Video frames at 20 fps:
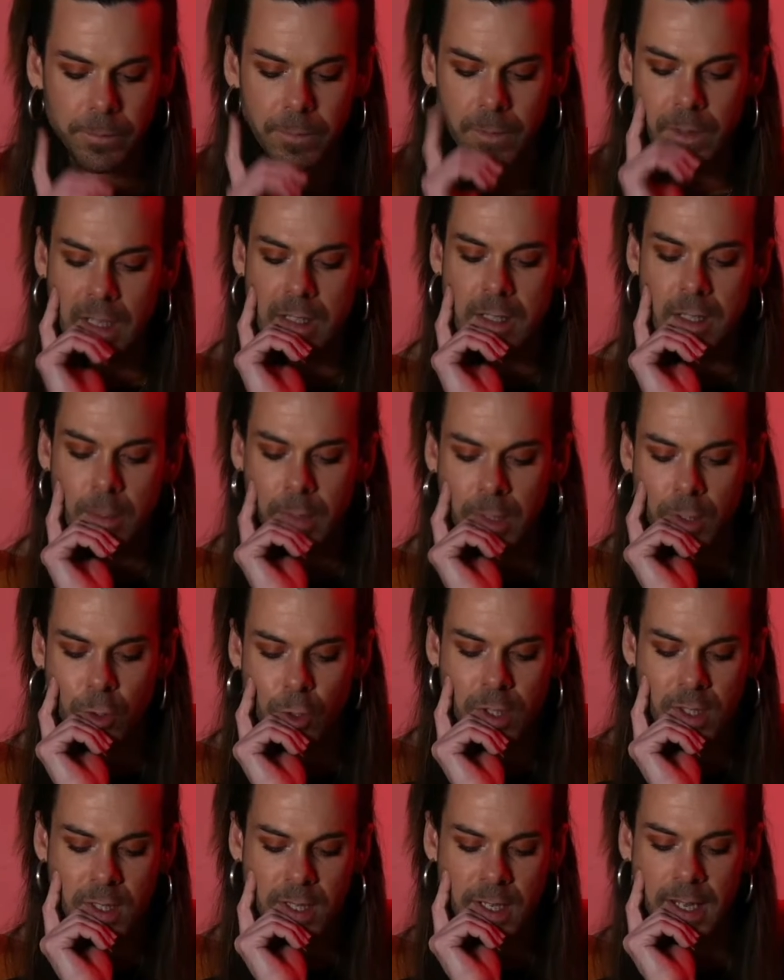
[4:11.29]
there's some
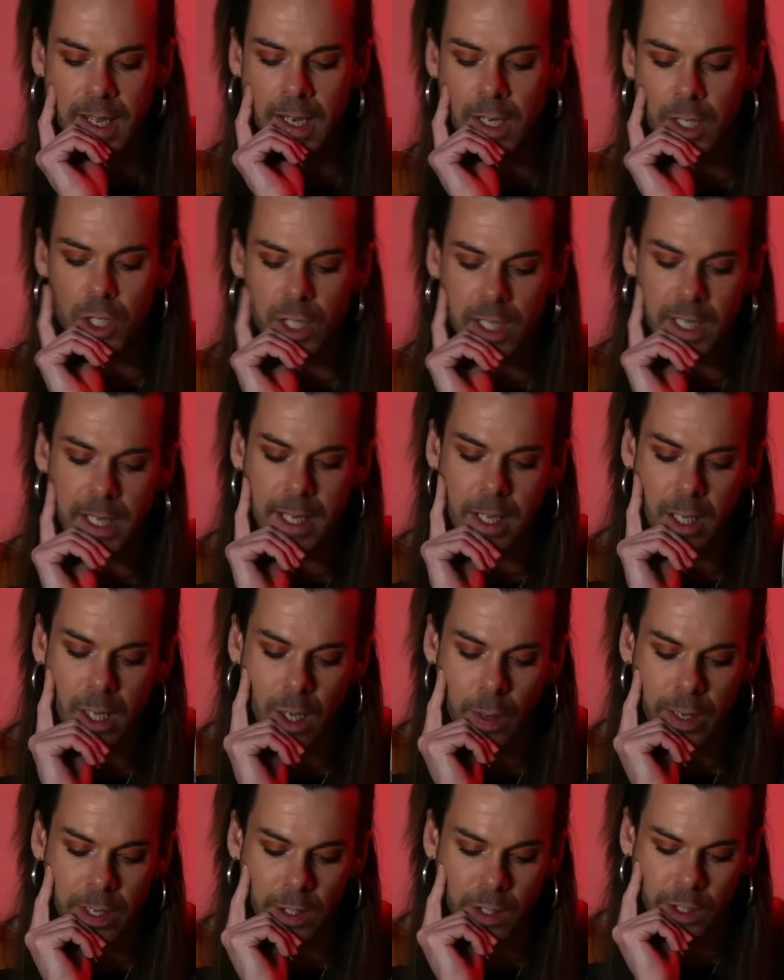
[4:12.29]
interesting energy here
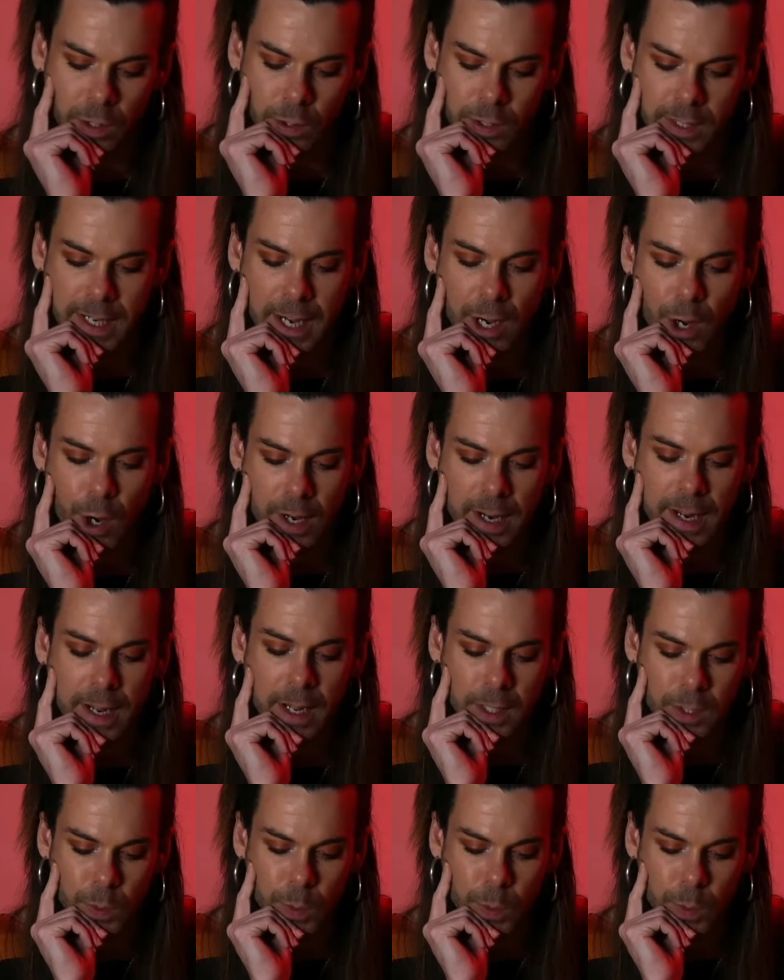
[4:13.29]
going on in your tarot cards,